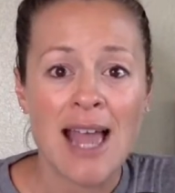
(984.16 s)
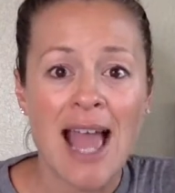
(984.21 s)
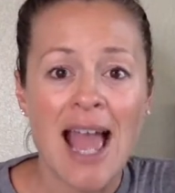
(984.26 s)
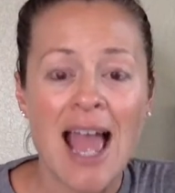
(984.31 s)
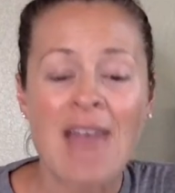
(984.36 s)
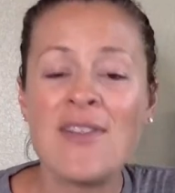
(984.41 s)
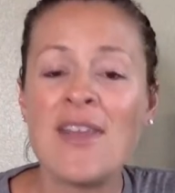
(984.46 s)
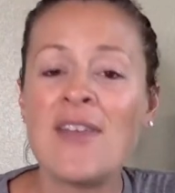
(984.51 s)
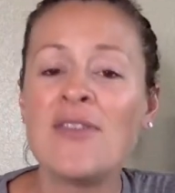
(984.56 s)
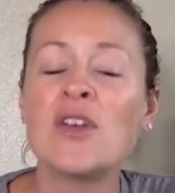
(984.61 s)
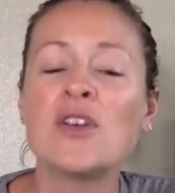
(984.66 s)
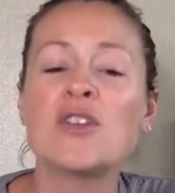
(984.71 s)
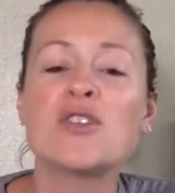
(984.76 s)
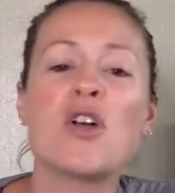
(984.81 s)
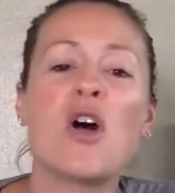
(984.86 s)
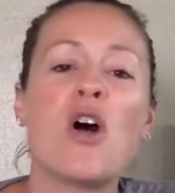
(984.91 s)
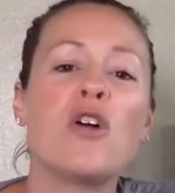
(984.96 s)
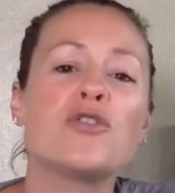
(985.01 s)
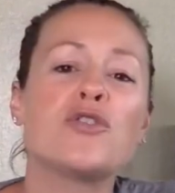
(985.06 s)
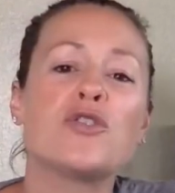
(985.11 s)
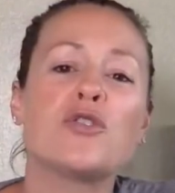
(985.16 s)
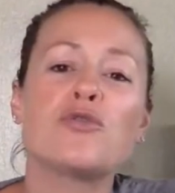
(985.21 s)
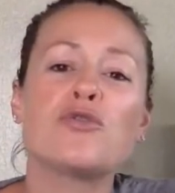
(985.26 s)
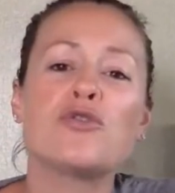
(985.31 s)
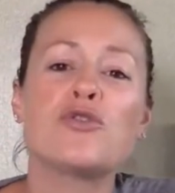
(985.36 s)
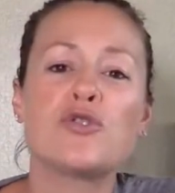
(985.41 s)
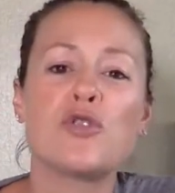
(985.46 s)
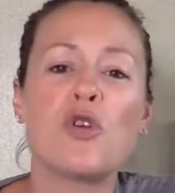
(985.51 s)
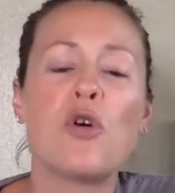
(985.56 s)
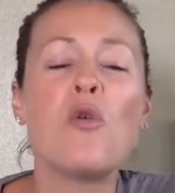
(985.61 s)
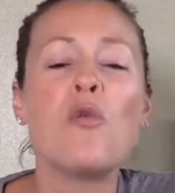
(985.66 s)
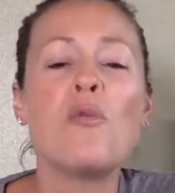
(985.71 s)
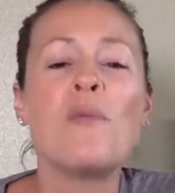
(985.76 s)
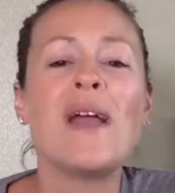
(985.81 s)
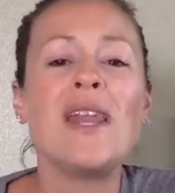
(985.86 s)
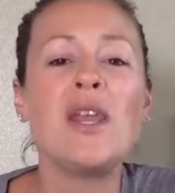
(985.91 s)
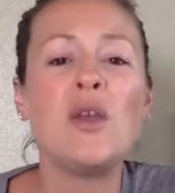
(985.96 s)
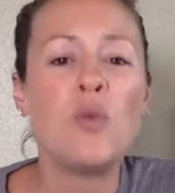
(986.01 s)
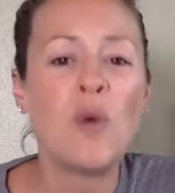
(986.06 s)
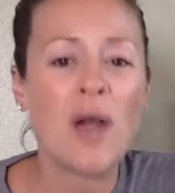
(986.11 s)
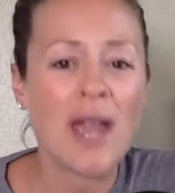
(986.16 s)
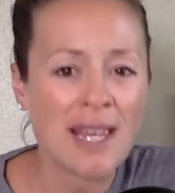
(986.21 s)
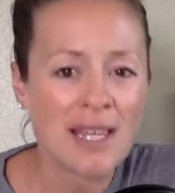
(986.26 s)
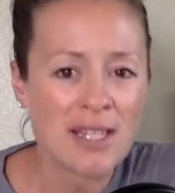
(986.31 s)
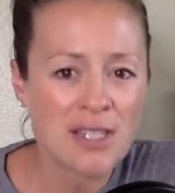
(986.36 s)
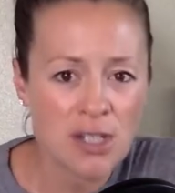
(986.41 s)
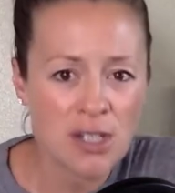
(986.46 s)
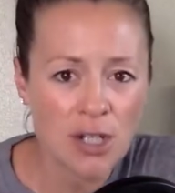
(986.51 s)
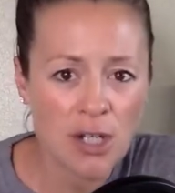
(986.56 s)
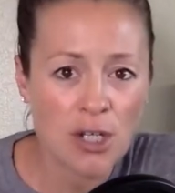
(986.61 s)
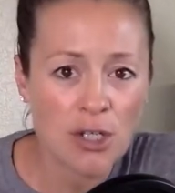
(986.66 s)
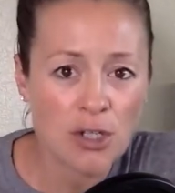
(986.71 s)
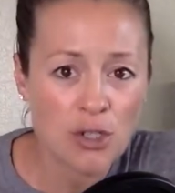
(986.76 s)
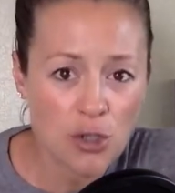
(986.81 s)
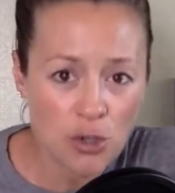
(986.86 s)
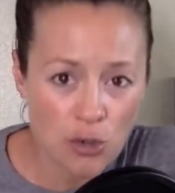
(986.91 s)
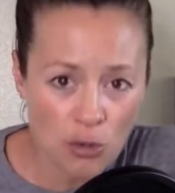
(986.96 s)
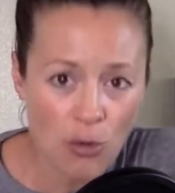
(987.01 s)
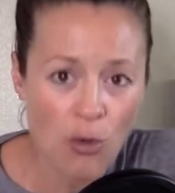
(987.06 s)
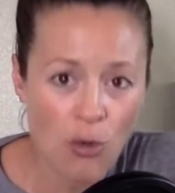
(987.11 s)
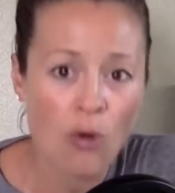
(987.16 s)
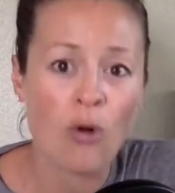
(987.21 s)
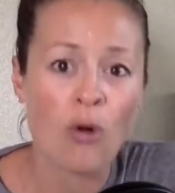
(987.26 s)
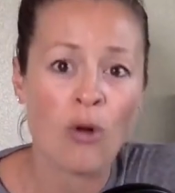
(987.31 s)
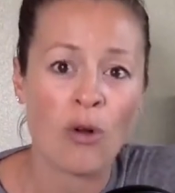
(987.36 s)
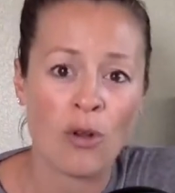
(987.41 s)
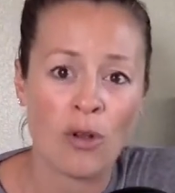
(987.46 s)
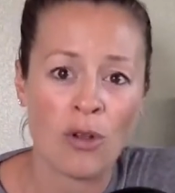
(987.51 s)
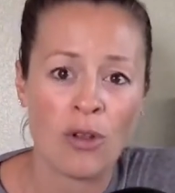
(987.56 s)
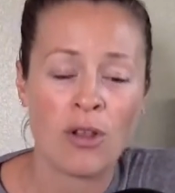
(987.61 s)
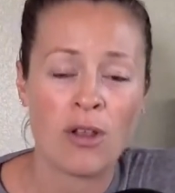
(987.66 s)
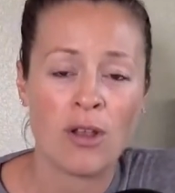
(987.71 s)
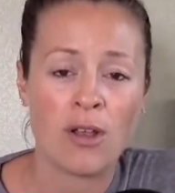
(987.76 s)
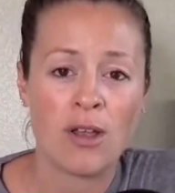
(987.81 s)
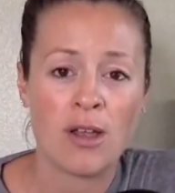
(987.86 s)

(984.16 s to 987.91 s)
And then there's also so many ways to control